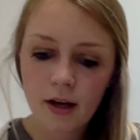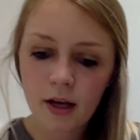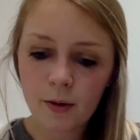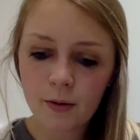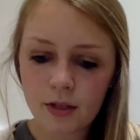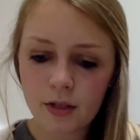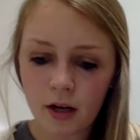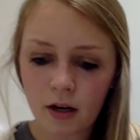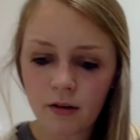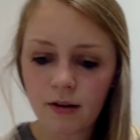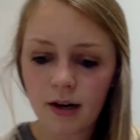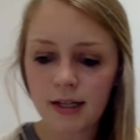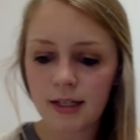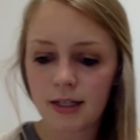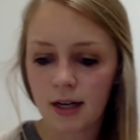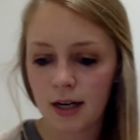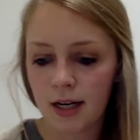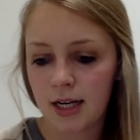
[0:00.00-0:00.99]
It was all
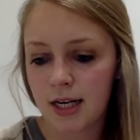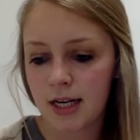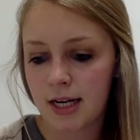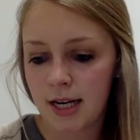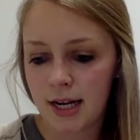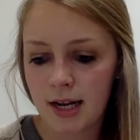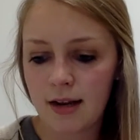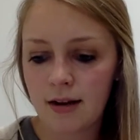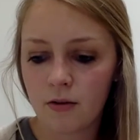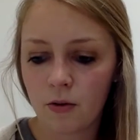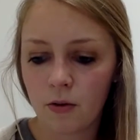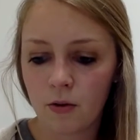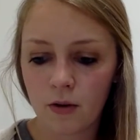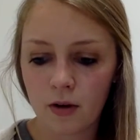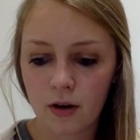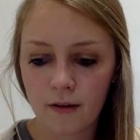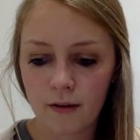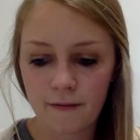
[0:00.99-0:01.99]
right to hunt and eat,
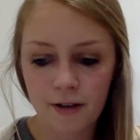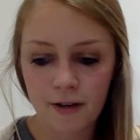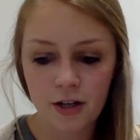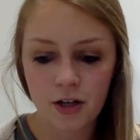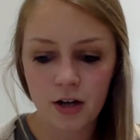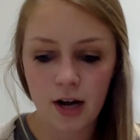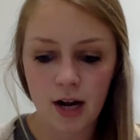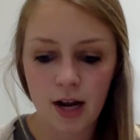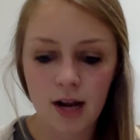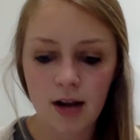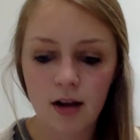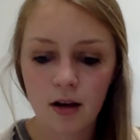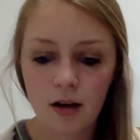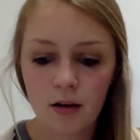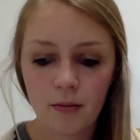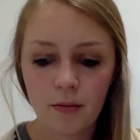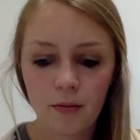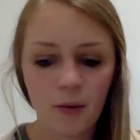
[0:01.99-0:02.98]
or fish and eat,
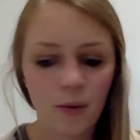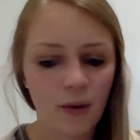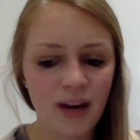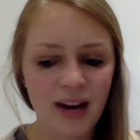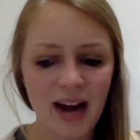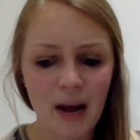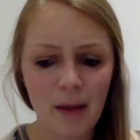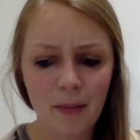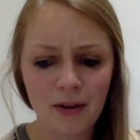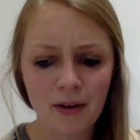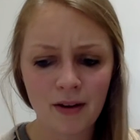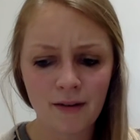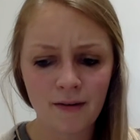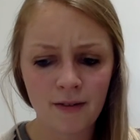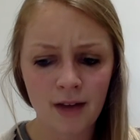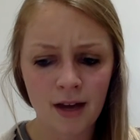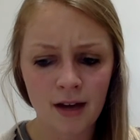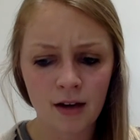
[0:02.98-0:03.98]
but what happened
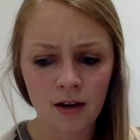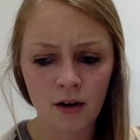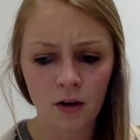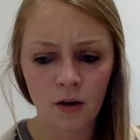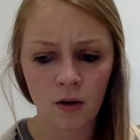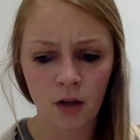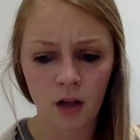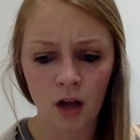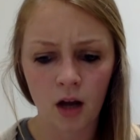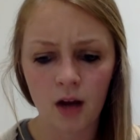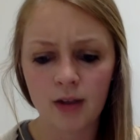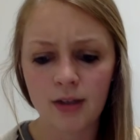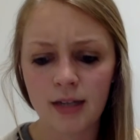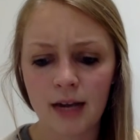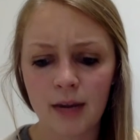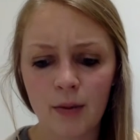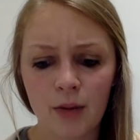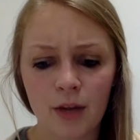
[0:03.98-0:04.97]
if he had to go a long
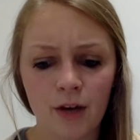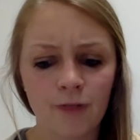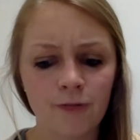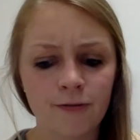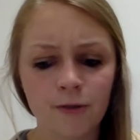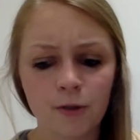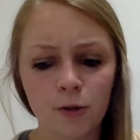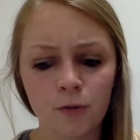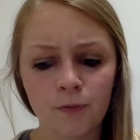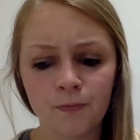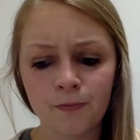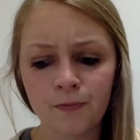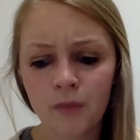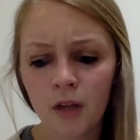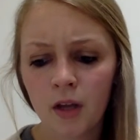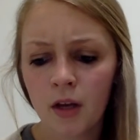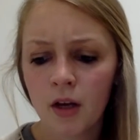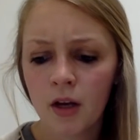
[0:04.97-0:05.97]
time without food?
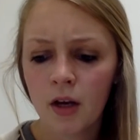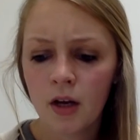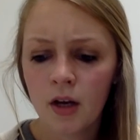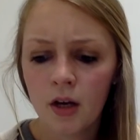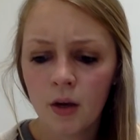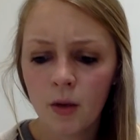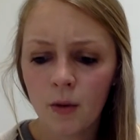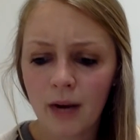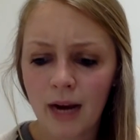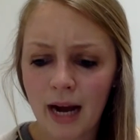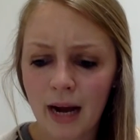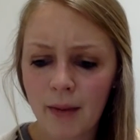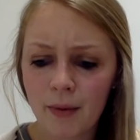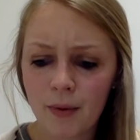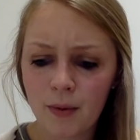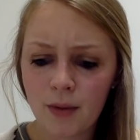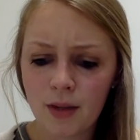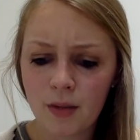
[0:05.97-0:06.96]
What
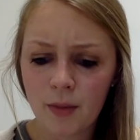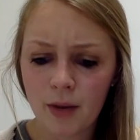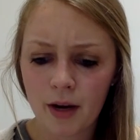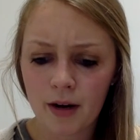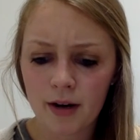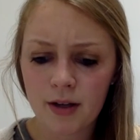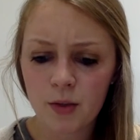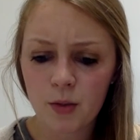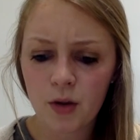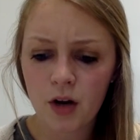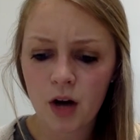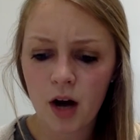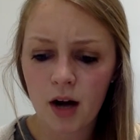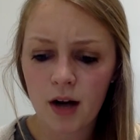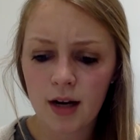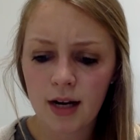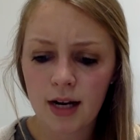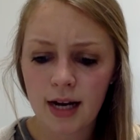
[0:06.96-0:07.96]
happened when the berries were
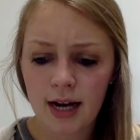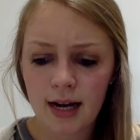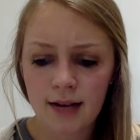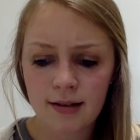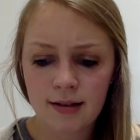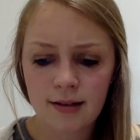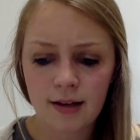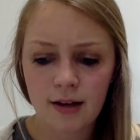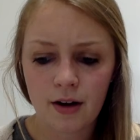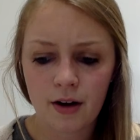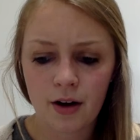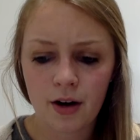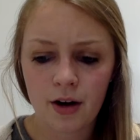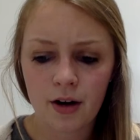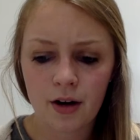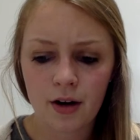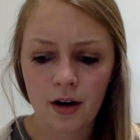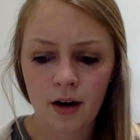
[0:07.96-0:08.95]
gone and he got sick or
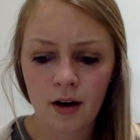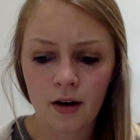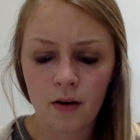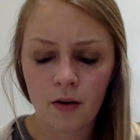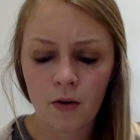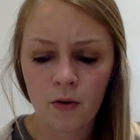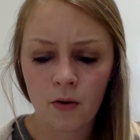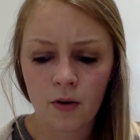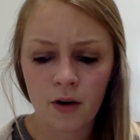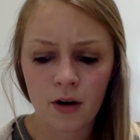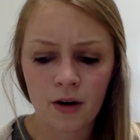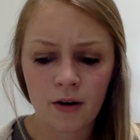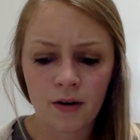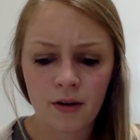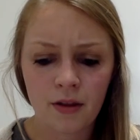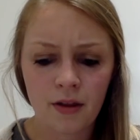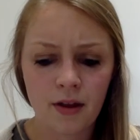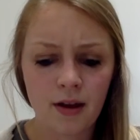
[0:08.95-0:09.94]
hurt,
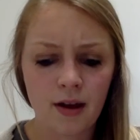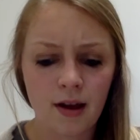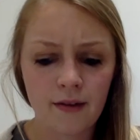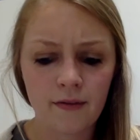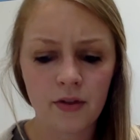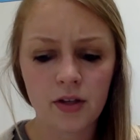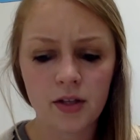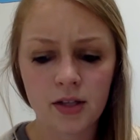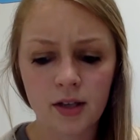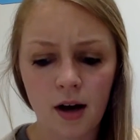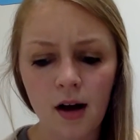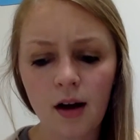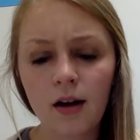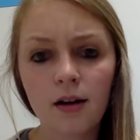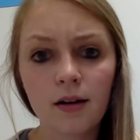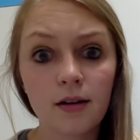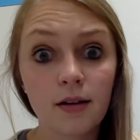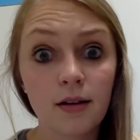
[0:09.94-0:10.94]
or, thinking of the
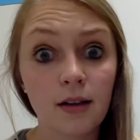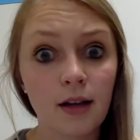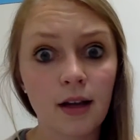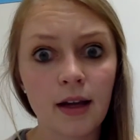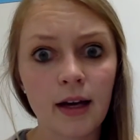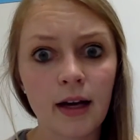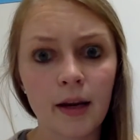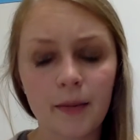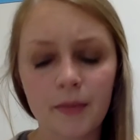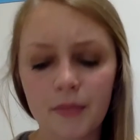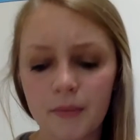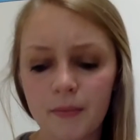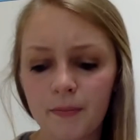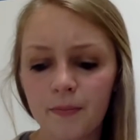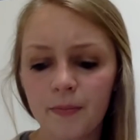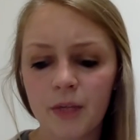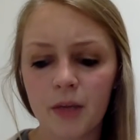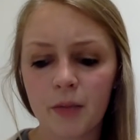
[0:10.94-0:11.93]
skunk, laid up
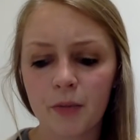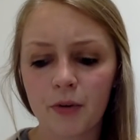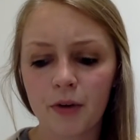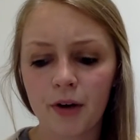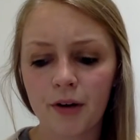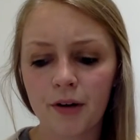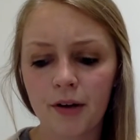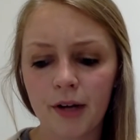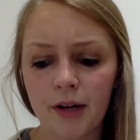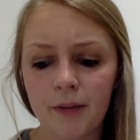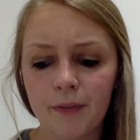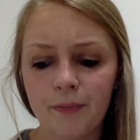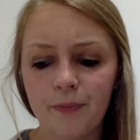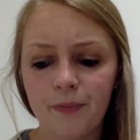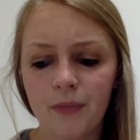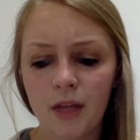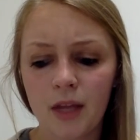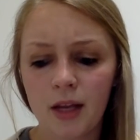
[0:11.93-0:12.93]
temporarily?
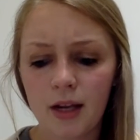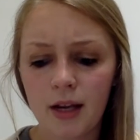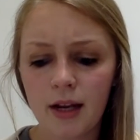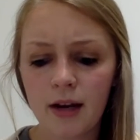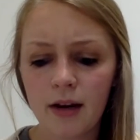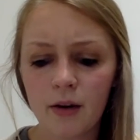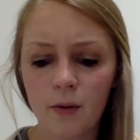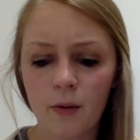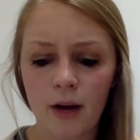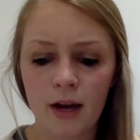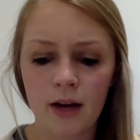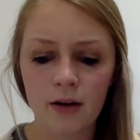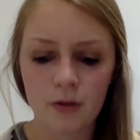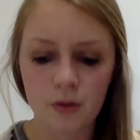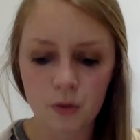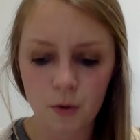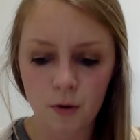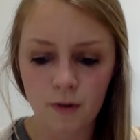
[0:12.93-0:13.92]
He needed a way to
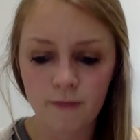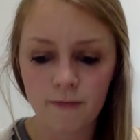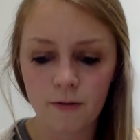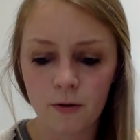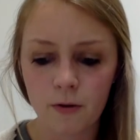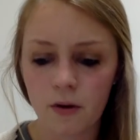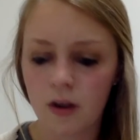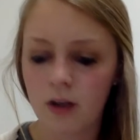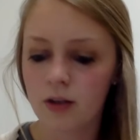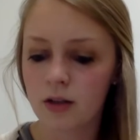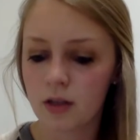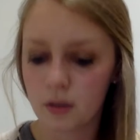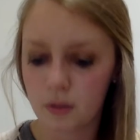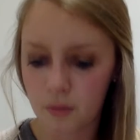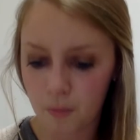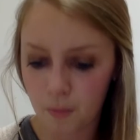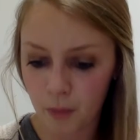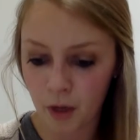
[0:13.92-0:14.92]
store food,
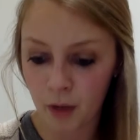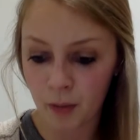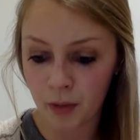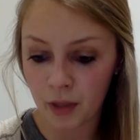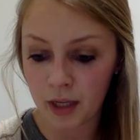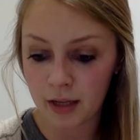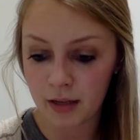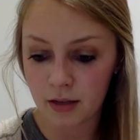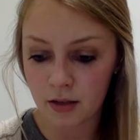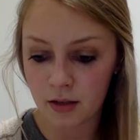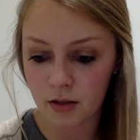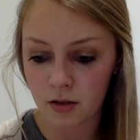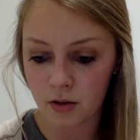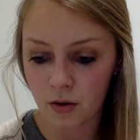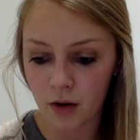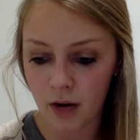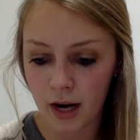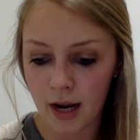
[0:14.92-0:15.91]
just a place to
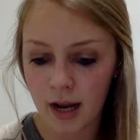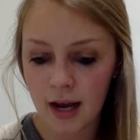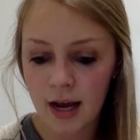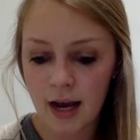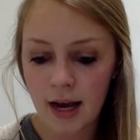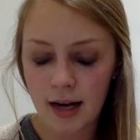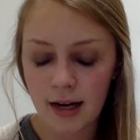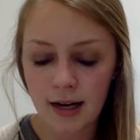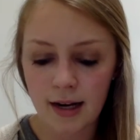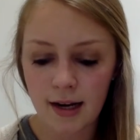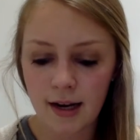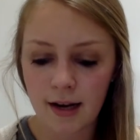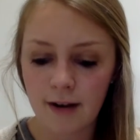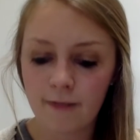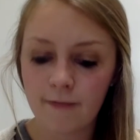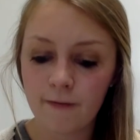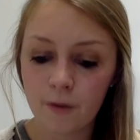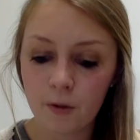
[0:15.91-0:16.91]
store it, and he
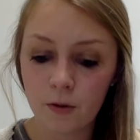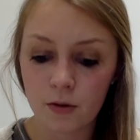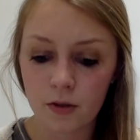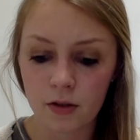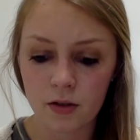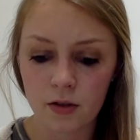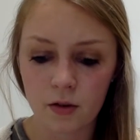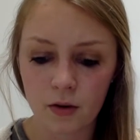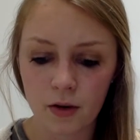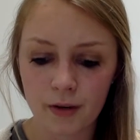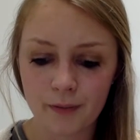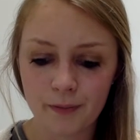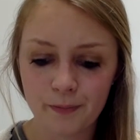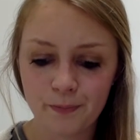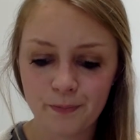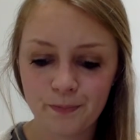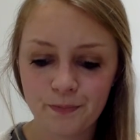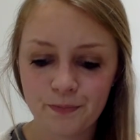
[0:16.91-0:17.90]
needed food to store.
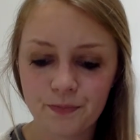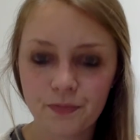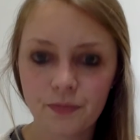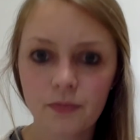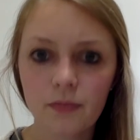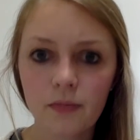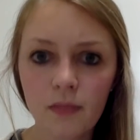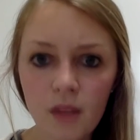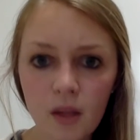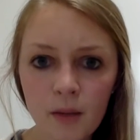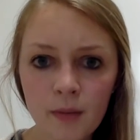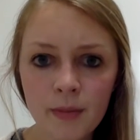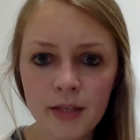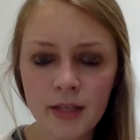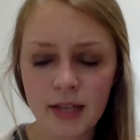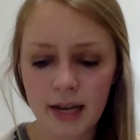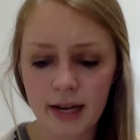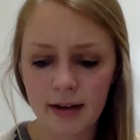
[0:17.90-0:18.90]

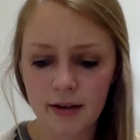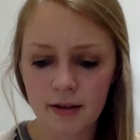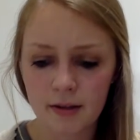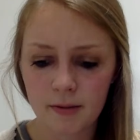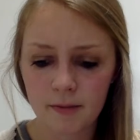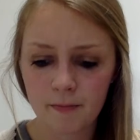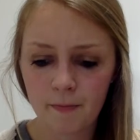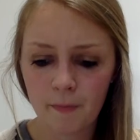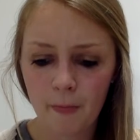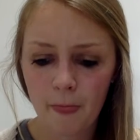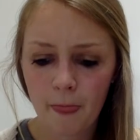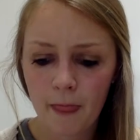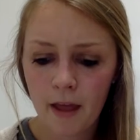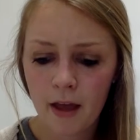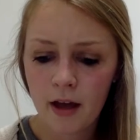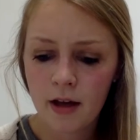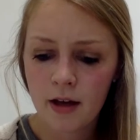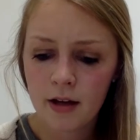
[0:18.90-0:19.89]
Mistakes.
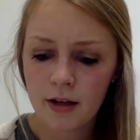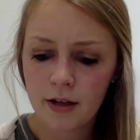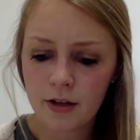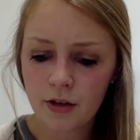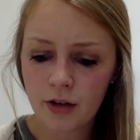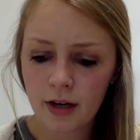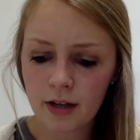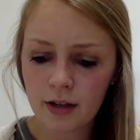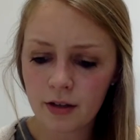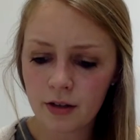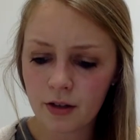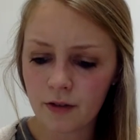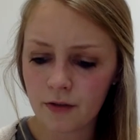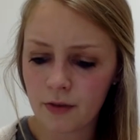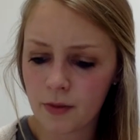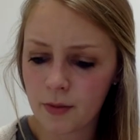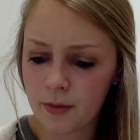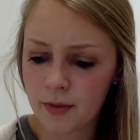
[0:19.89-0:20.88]
He tried to
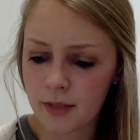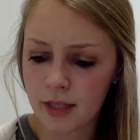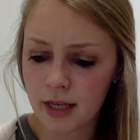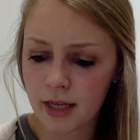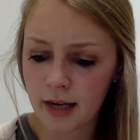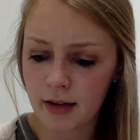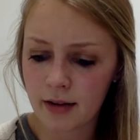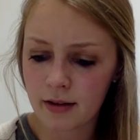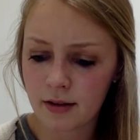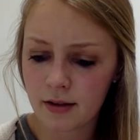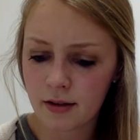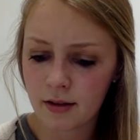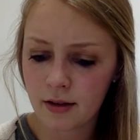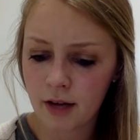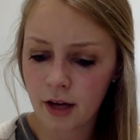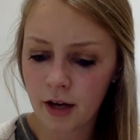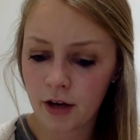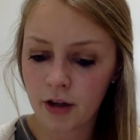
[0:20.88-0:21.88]
learn from the mistakes.
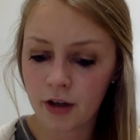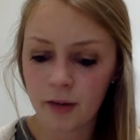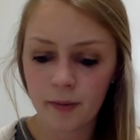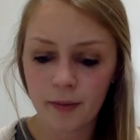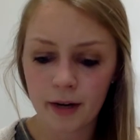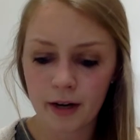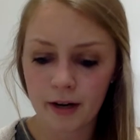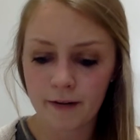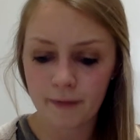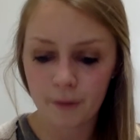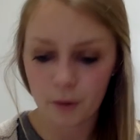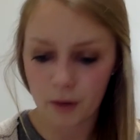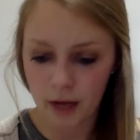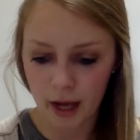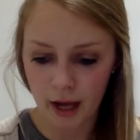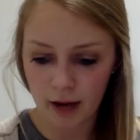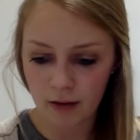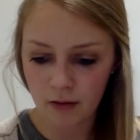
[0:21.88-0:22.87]
He couldn't bury food
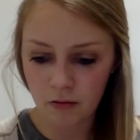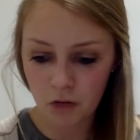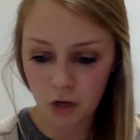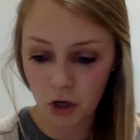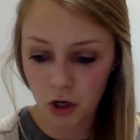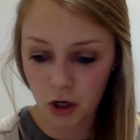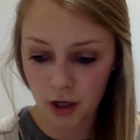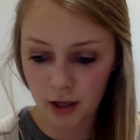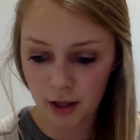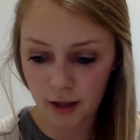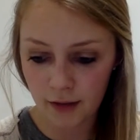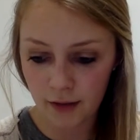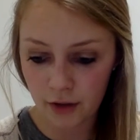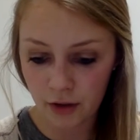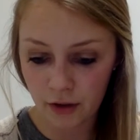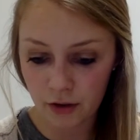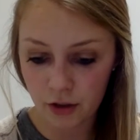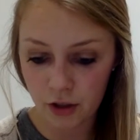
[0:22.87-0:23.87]
again, couldn't leave
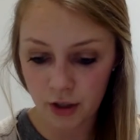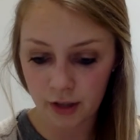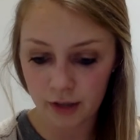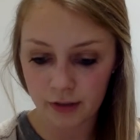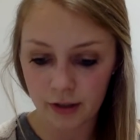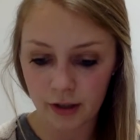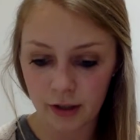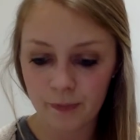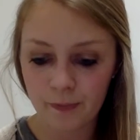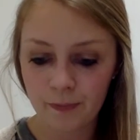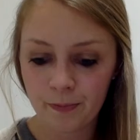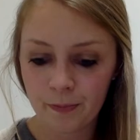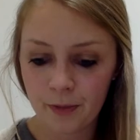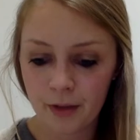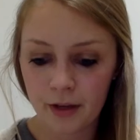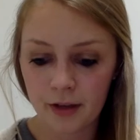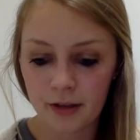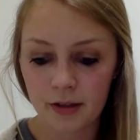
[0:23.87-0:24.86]
it in the shelter,
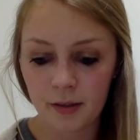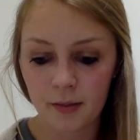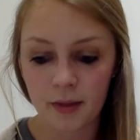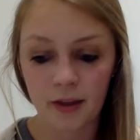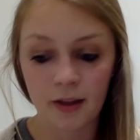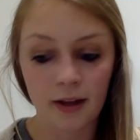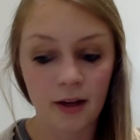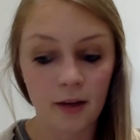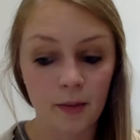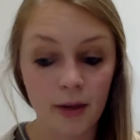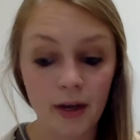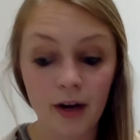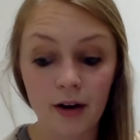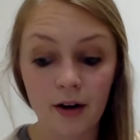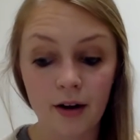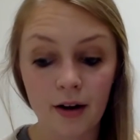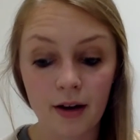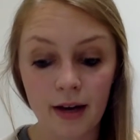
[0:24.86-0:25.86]
because something like a
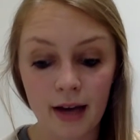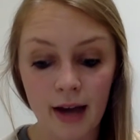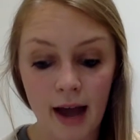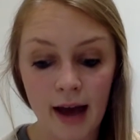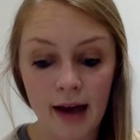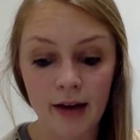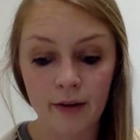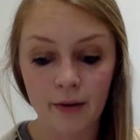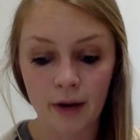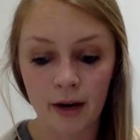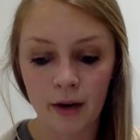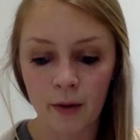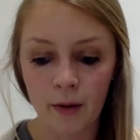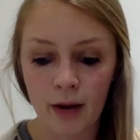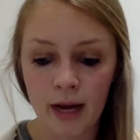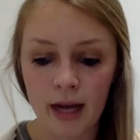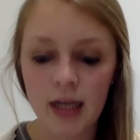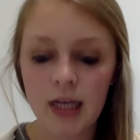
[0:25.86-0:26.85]
bear could get at it right
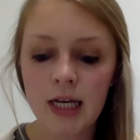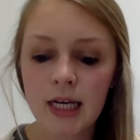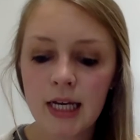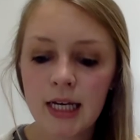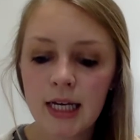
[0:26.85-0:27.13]
away.